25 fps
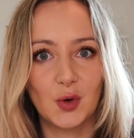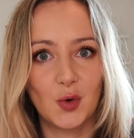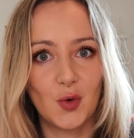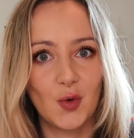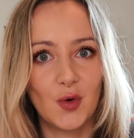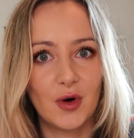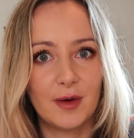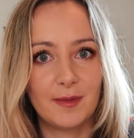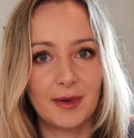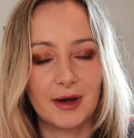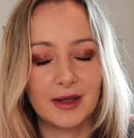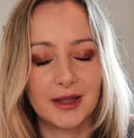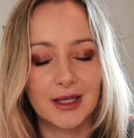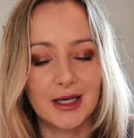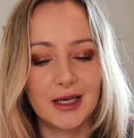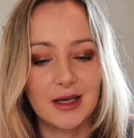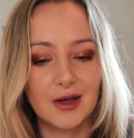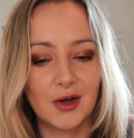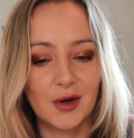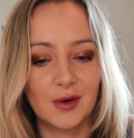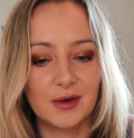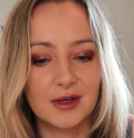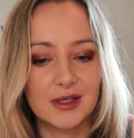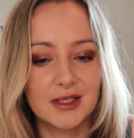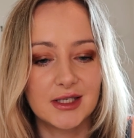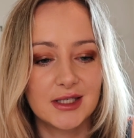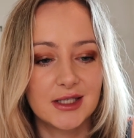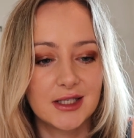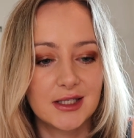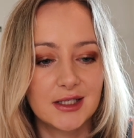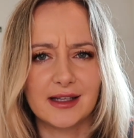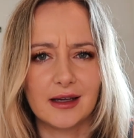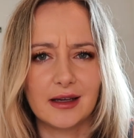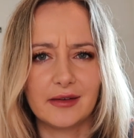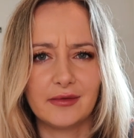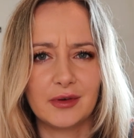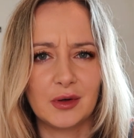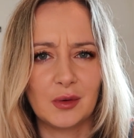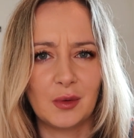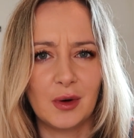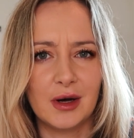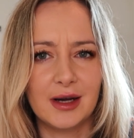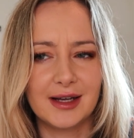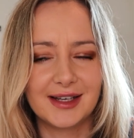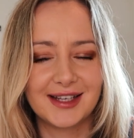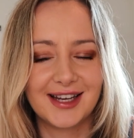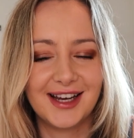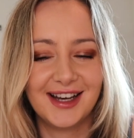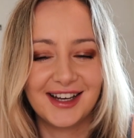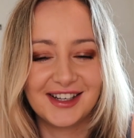all about the eco-ness. Is that even a
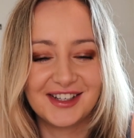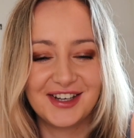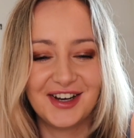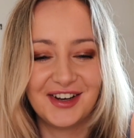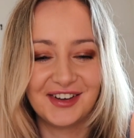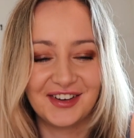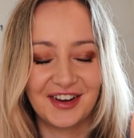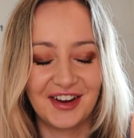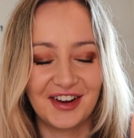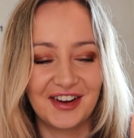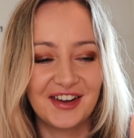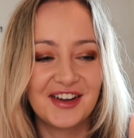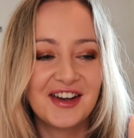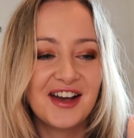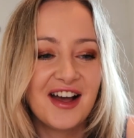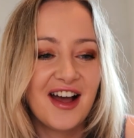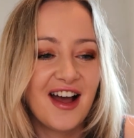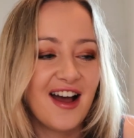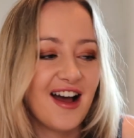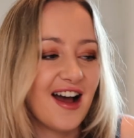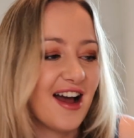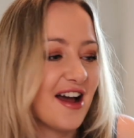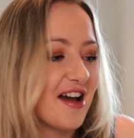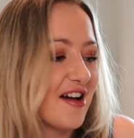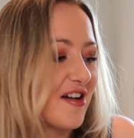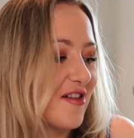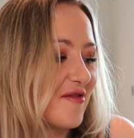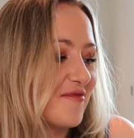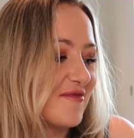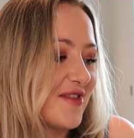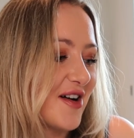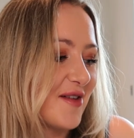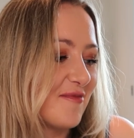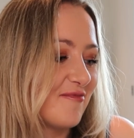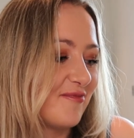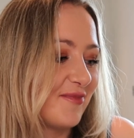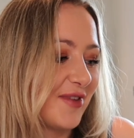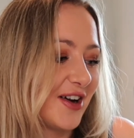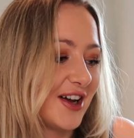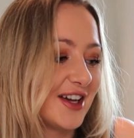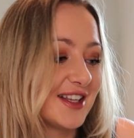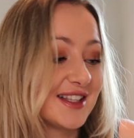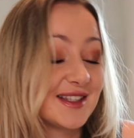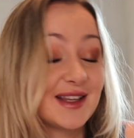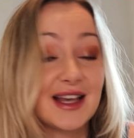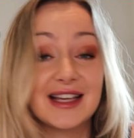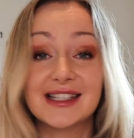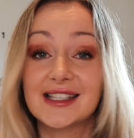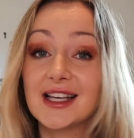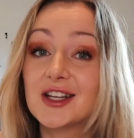word? I don't know. Um,
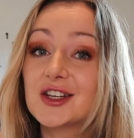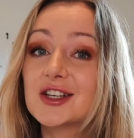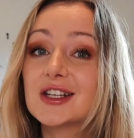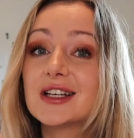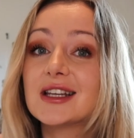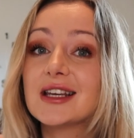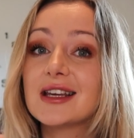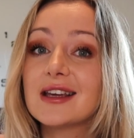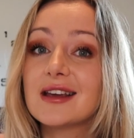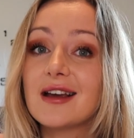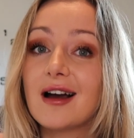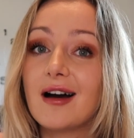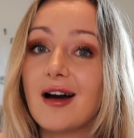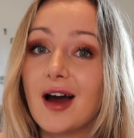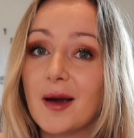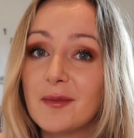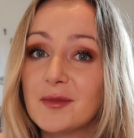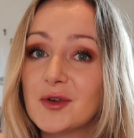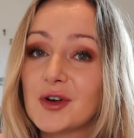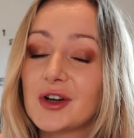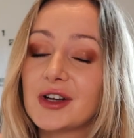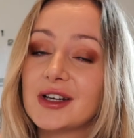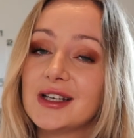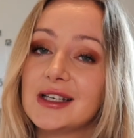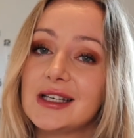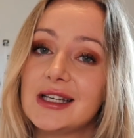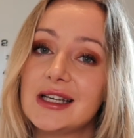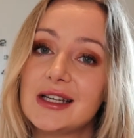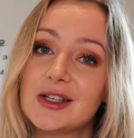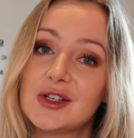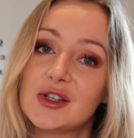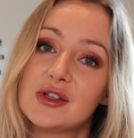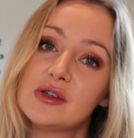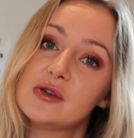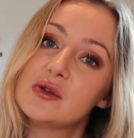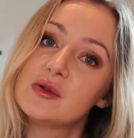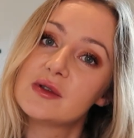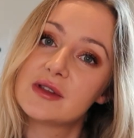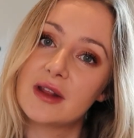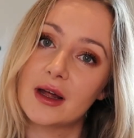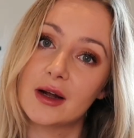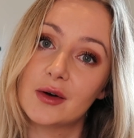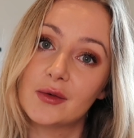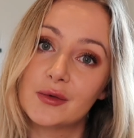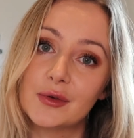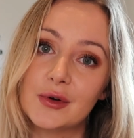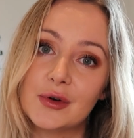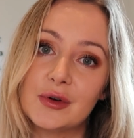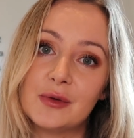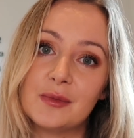but essentially I'm not going to need to use
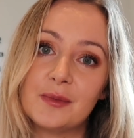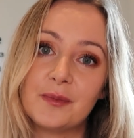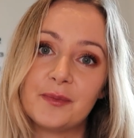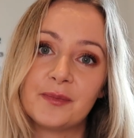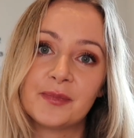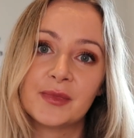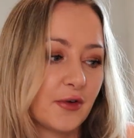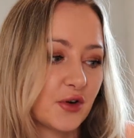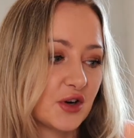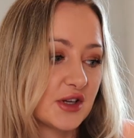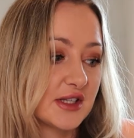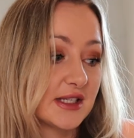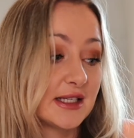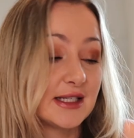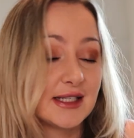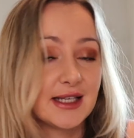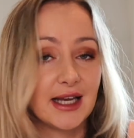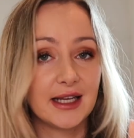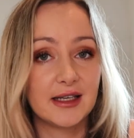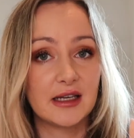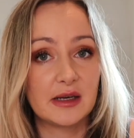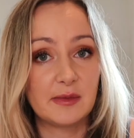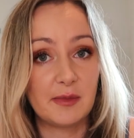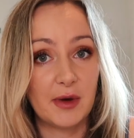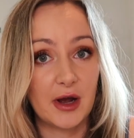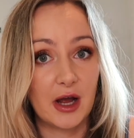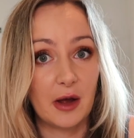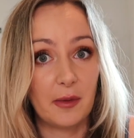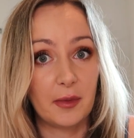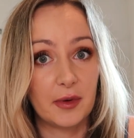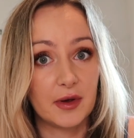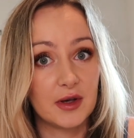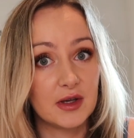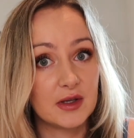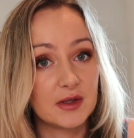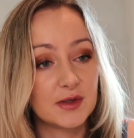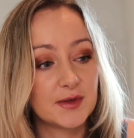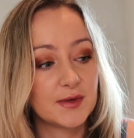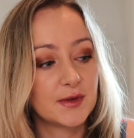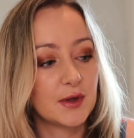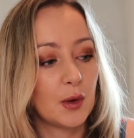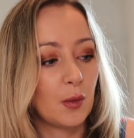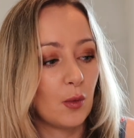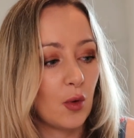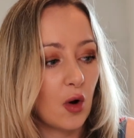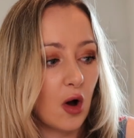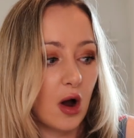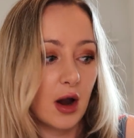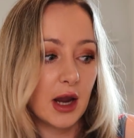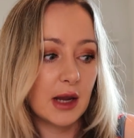that room for its intended purpose. So
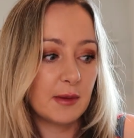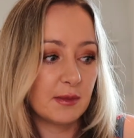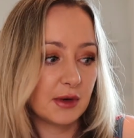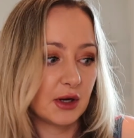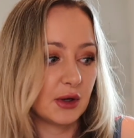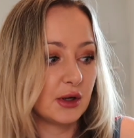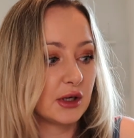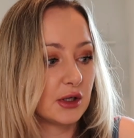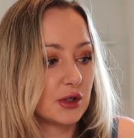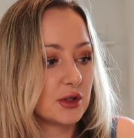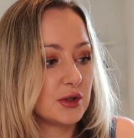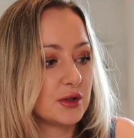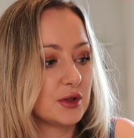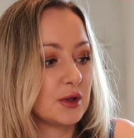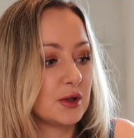what I'm going to